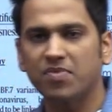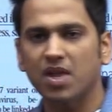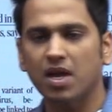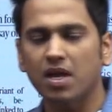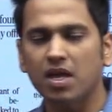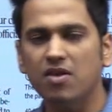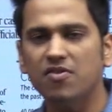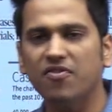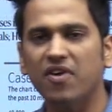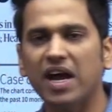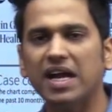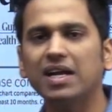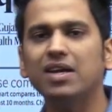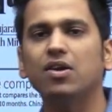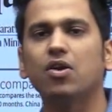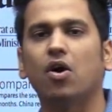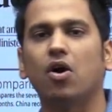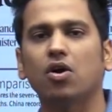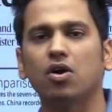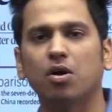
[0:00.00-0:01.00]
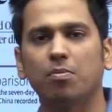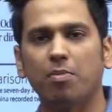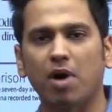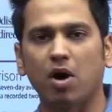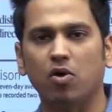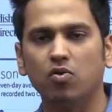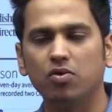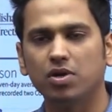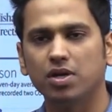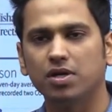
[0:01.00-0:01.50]
if I talk
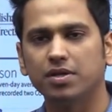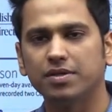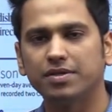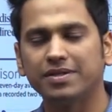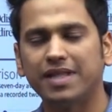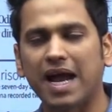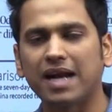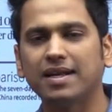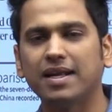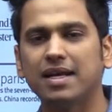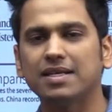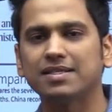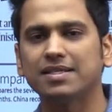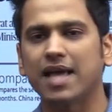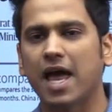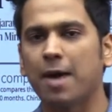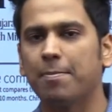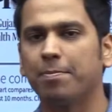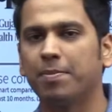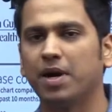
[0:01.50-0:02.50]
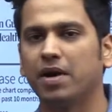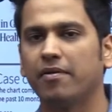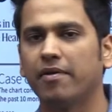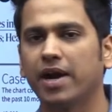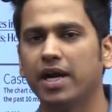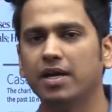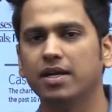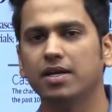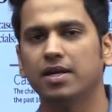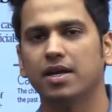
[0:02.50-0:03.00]
about that has happened,
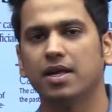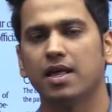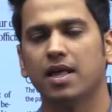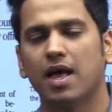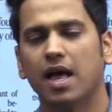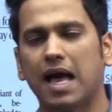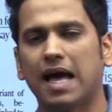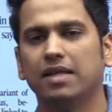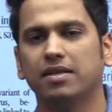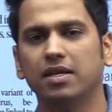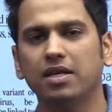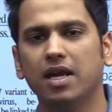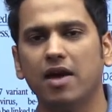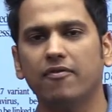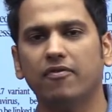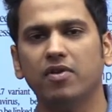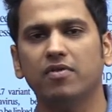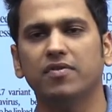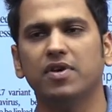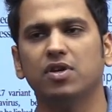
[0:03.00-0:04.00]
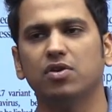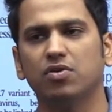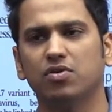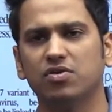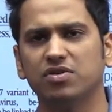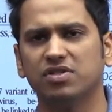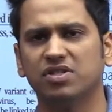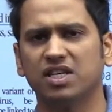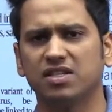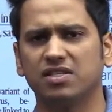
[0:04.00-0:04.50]
right? I think everyone
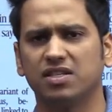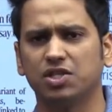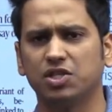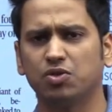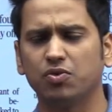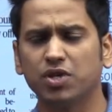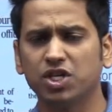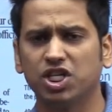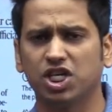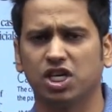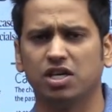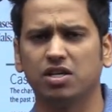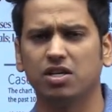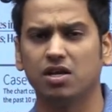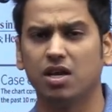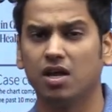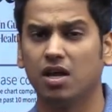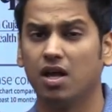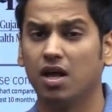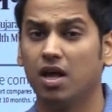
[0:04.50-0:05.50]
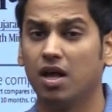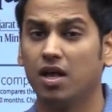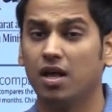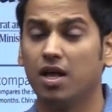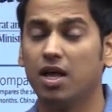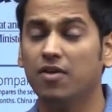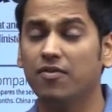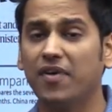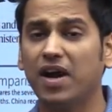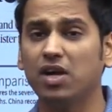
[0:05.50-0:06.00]
knows the situation.
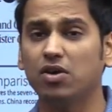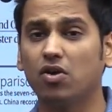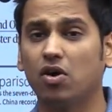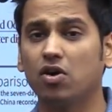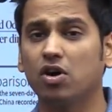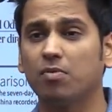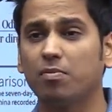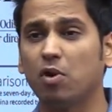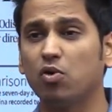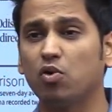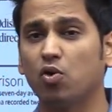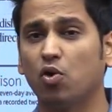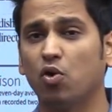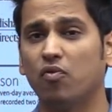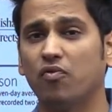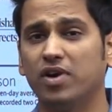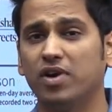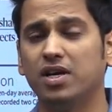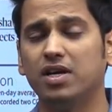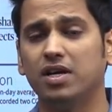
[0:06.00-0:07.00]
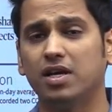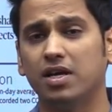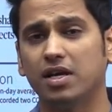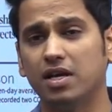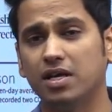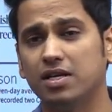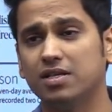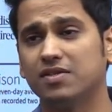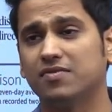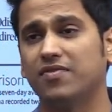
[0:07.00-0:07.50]
If I talk about COVID
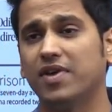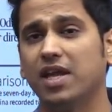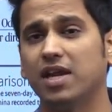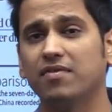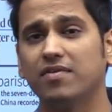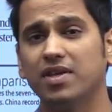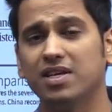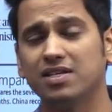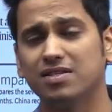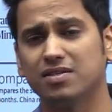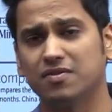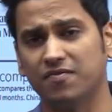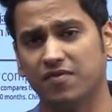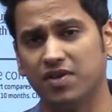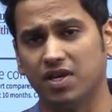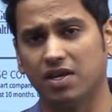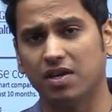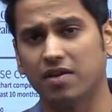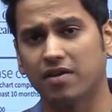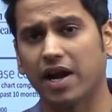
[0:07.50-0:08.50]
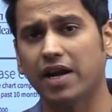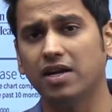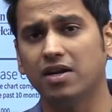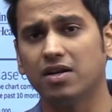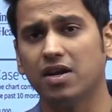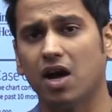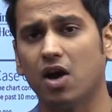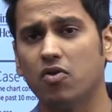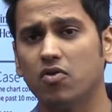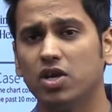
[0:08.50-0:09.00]
is very, very severe right
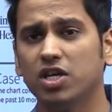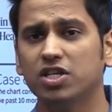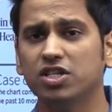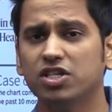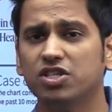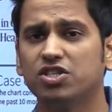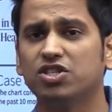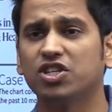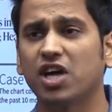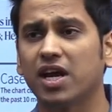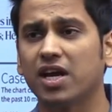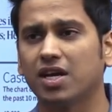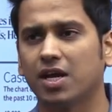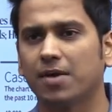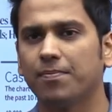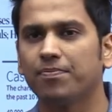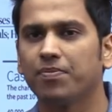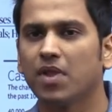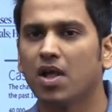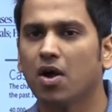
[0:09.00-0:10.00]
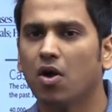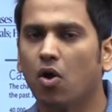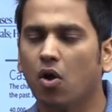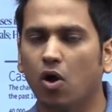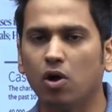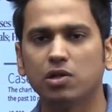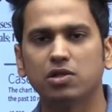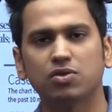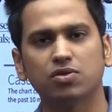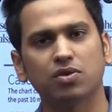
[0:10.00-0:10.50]
now in China.
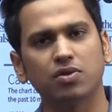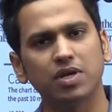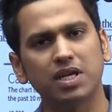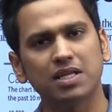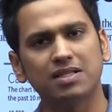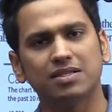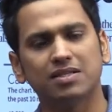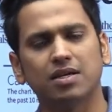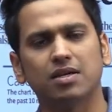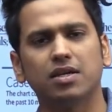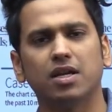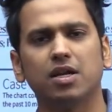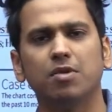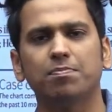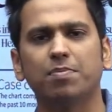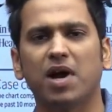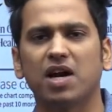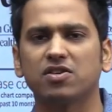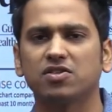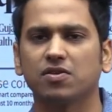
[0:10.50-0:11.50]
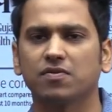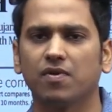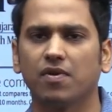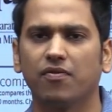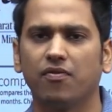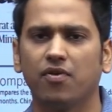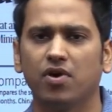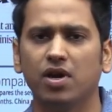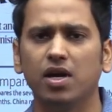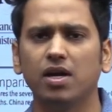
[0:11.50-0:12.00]
Also, in certain parts of the
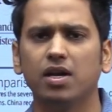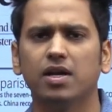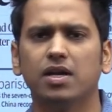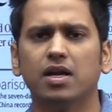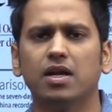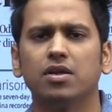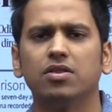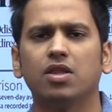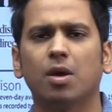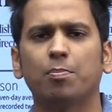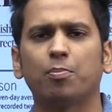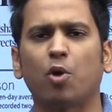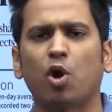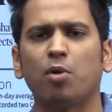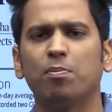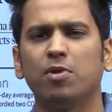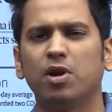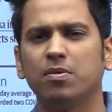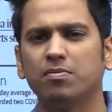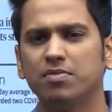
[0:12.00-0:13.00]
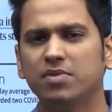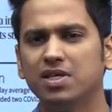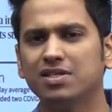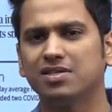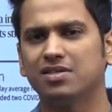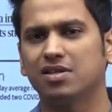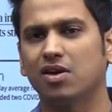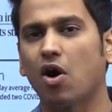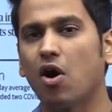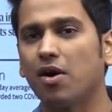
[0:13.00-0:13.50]
world, the problem
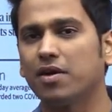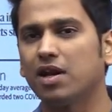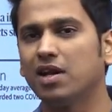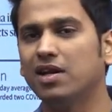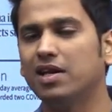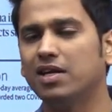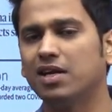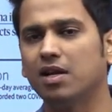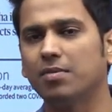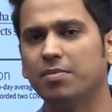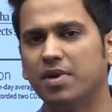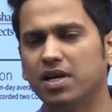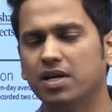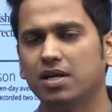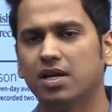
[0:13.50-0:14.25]
is on a little bit